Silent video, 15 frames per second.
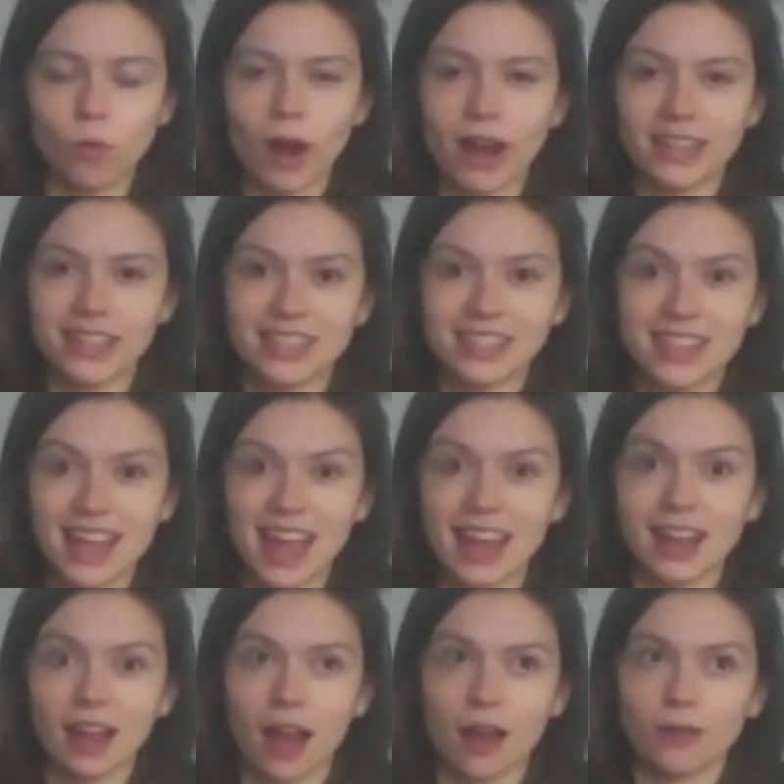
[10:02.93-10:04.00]
when it's
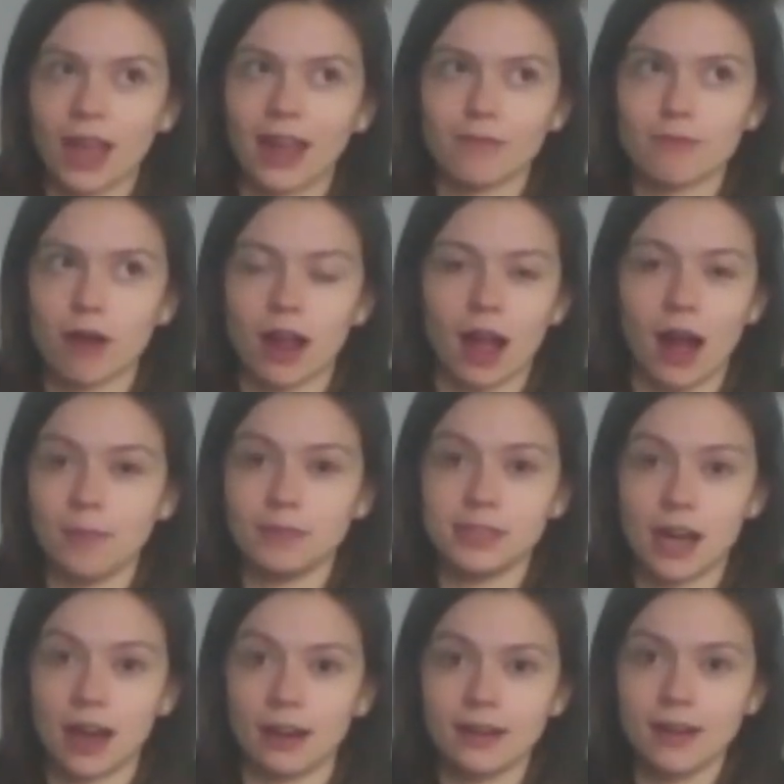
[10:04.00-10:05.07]
saying, okay, right, I'm
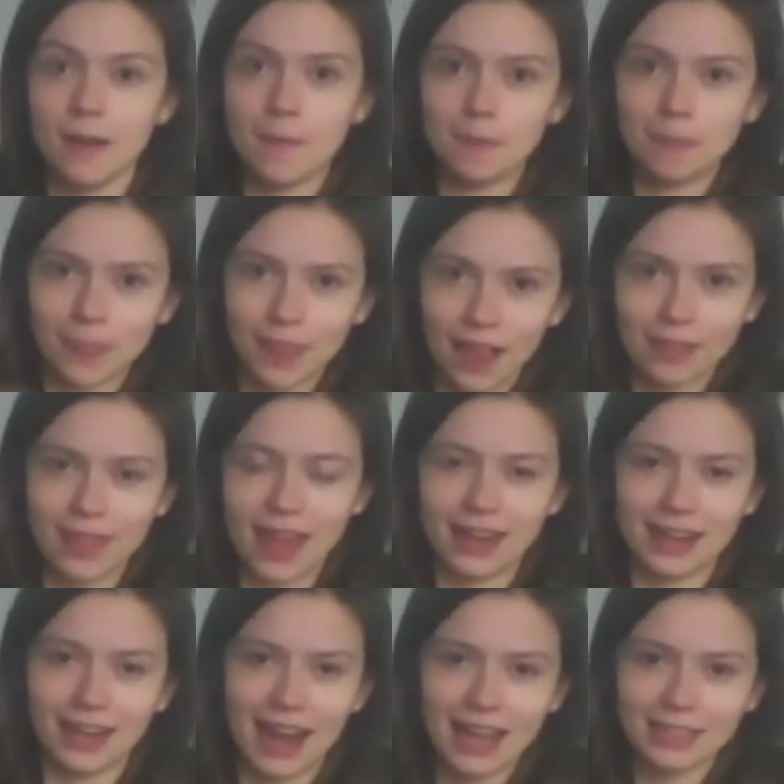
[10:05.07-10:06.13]
done,
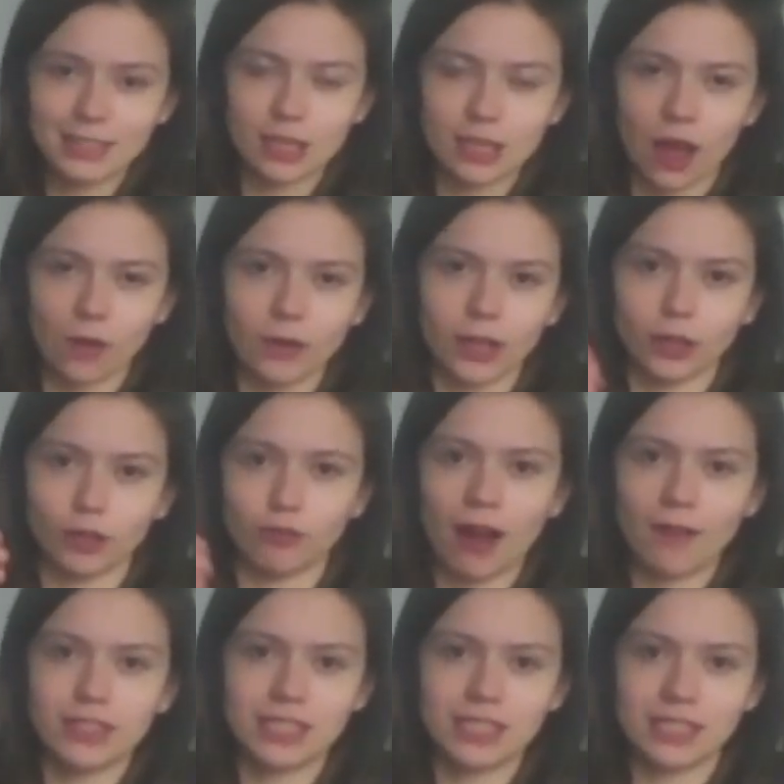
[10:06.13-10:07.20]
then it lets go and
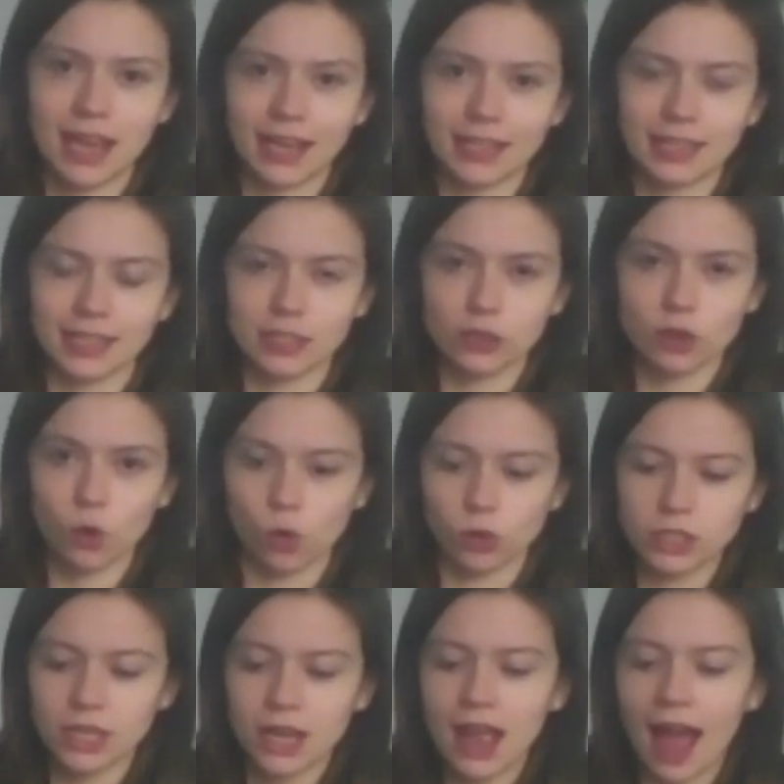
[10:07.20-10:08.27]
gravity takes its
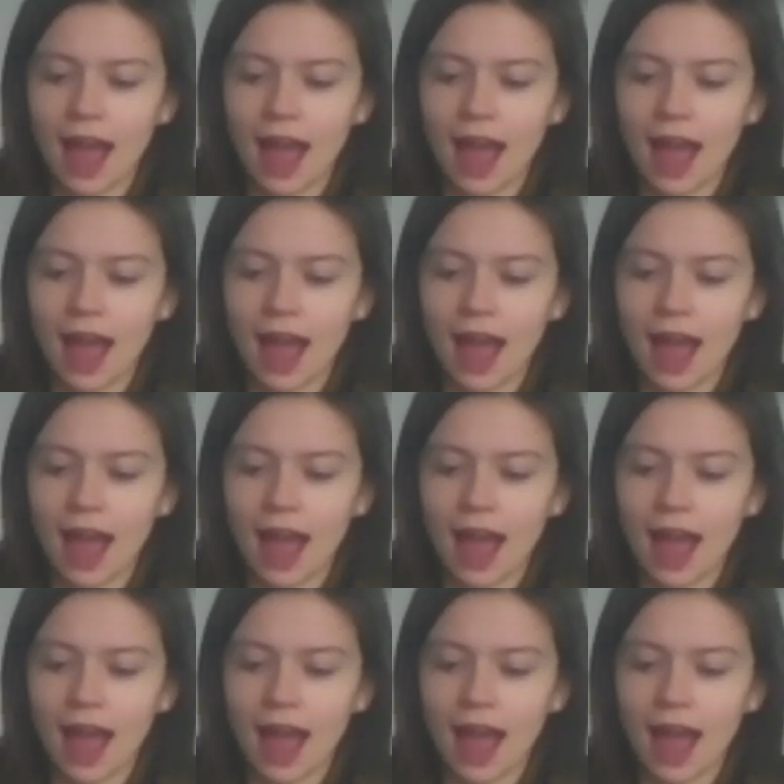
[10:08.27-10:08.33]
course.